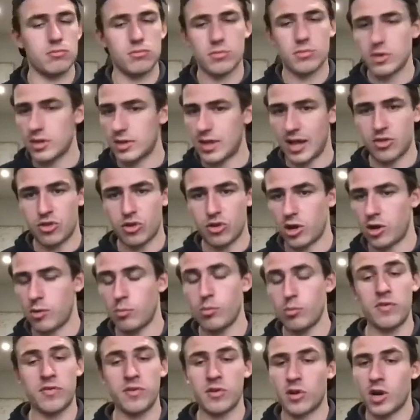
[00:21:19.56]
That
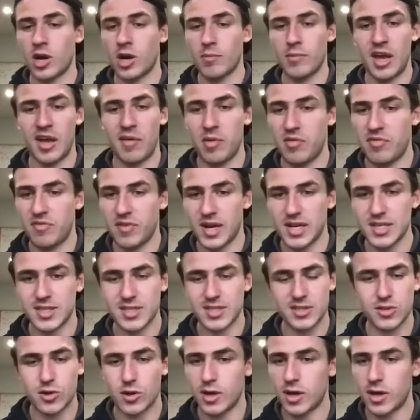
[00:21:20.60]
chocolate muffin going to make me fat?
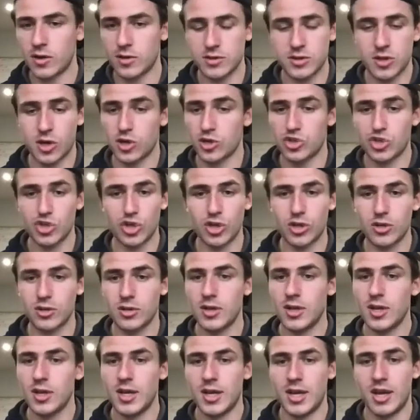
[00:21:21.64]
Not at all.
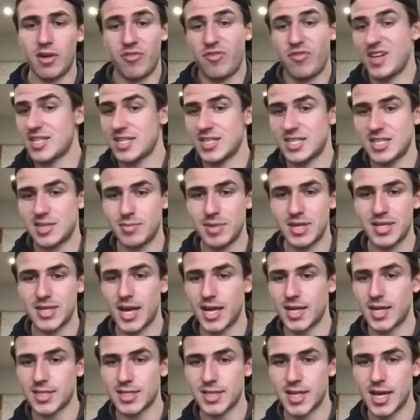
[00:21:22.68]
It fits into me
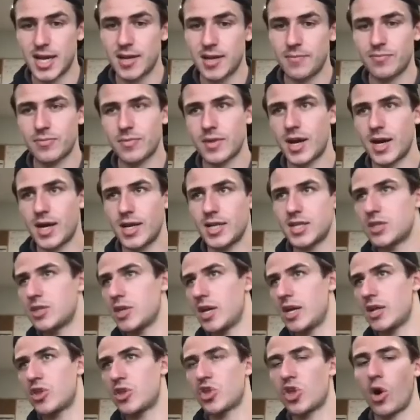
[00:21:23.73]
day to day. And
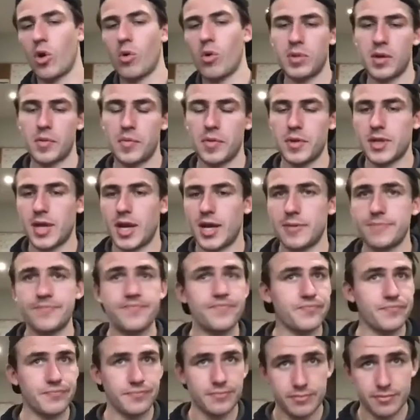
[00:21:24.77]
it's showing people that
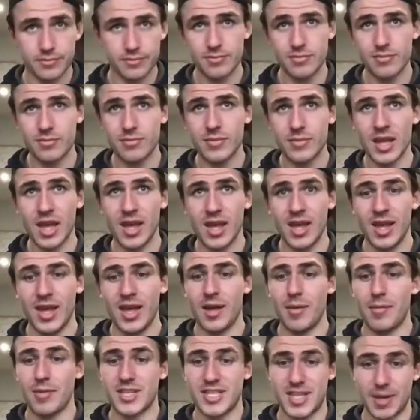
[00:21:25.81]

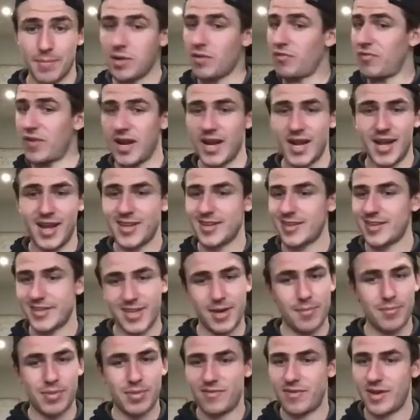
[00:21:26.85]
simplify
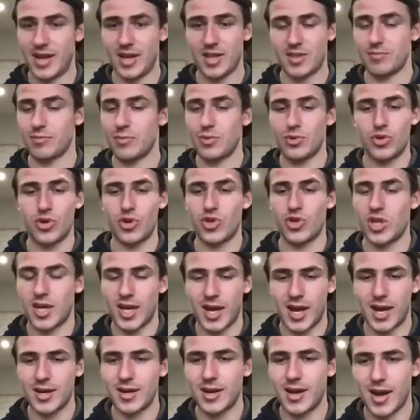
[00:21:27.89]
it as much as you
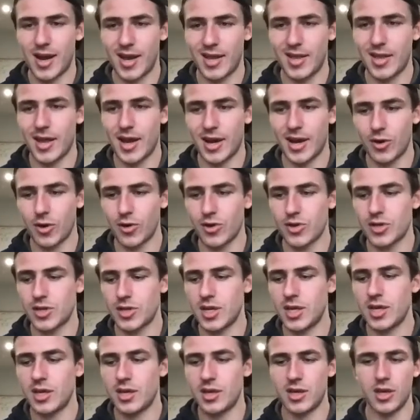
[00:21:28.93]
can. And
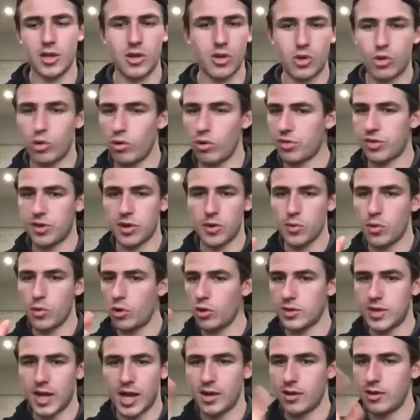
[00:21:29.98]
honestly, you'll cut through
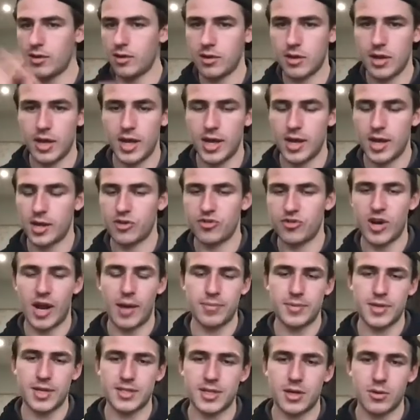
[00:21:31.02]
all that
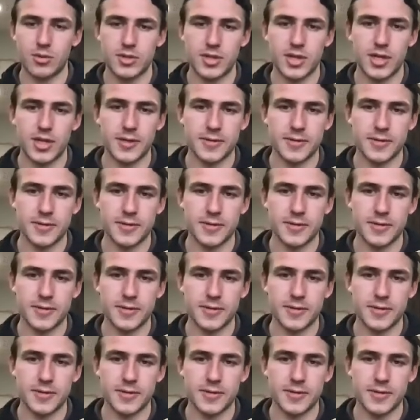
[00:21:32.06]
crap that's out there.